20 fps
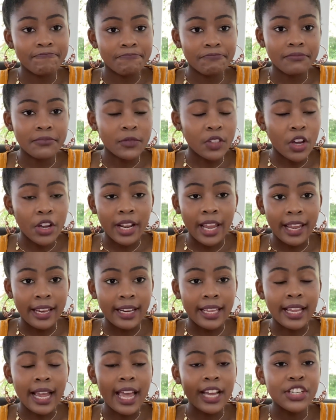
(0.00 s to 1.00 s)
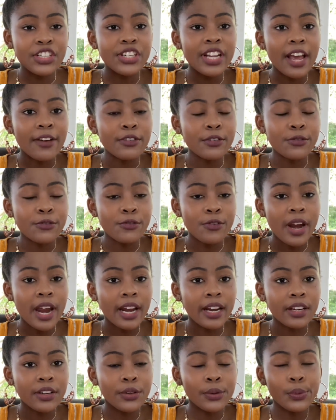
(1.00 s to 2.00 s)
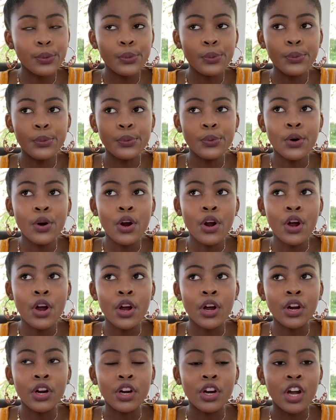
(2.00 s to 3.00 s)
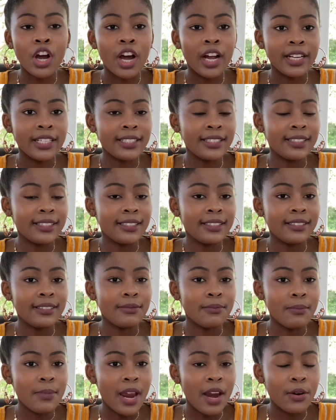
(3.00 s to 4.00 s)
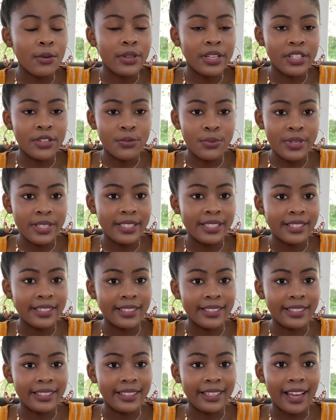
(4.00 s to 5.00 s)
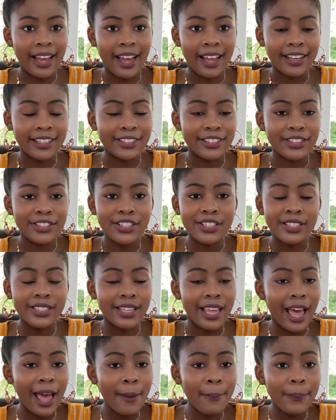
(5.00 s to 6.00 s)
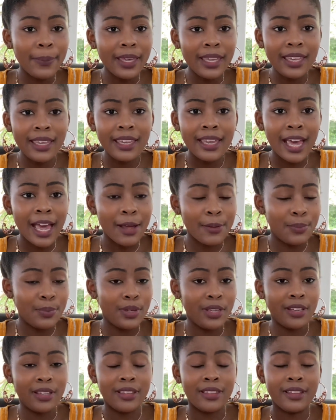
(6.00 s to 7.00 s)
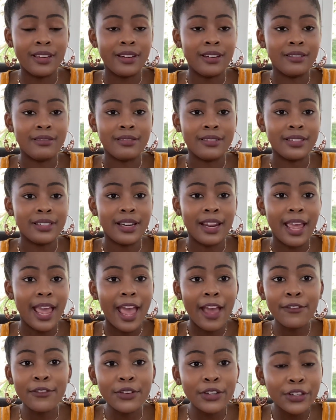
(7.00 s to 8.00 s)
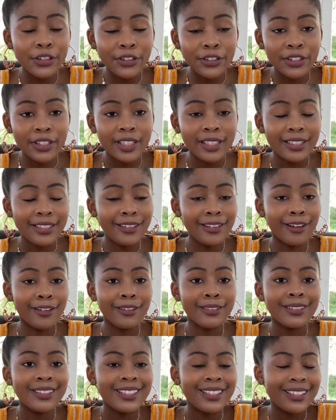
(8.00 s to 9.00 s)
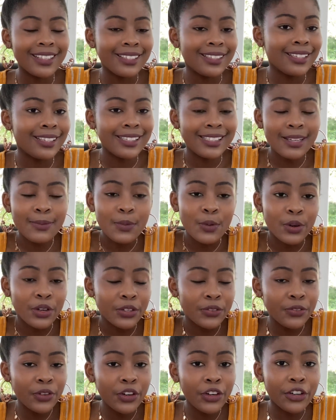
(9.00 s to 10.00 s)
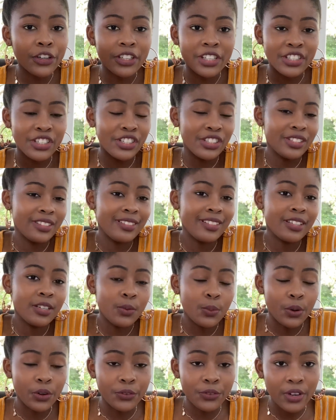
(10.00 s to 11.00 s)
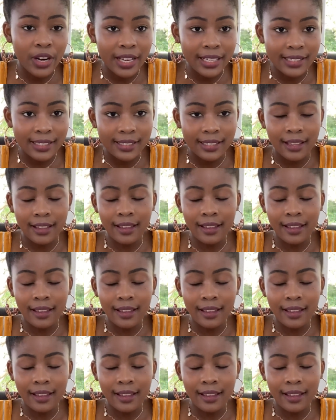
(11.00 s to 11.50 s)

not hating. I actually have a friend who got married recently and she's happier than ever. The system worked for her, it just didn't work for us.